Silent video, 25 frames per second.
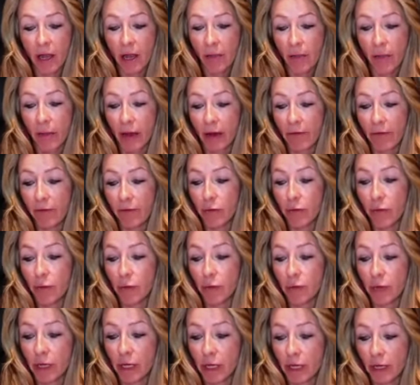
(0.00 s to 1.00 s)
my
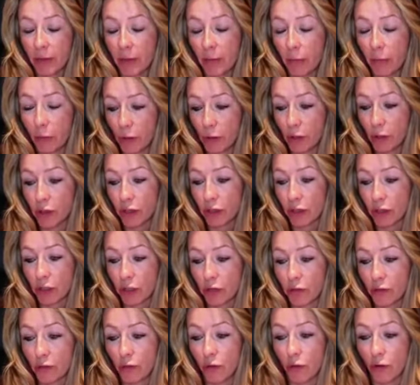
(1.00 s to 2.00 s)
food in portion
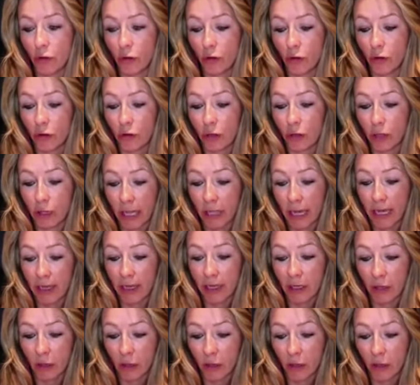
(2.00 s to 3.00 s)
control, like